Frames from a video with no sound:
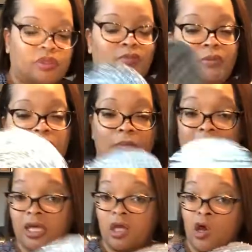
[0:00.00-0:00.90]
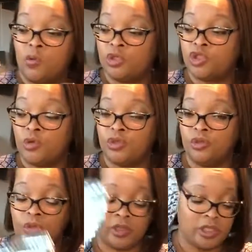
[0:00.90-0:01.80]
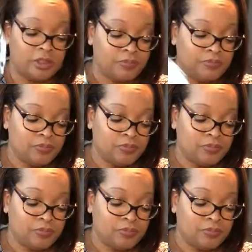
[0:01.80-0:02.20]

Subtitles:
Remember that mylar I was showing you earlier?